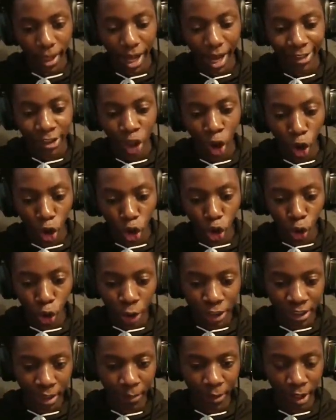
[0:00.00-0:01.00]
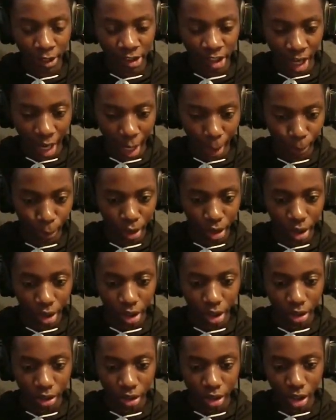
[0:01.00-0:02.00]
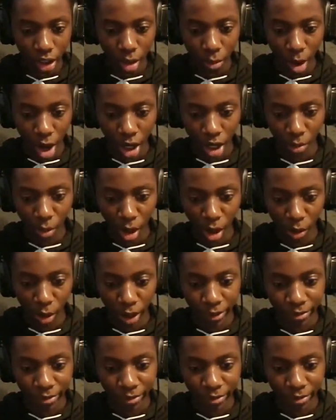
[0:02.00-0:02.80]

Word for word: I told you he's gonna be on top. Come on, come on, come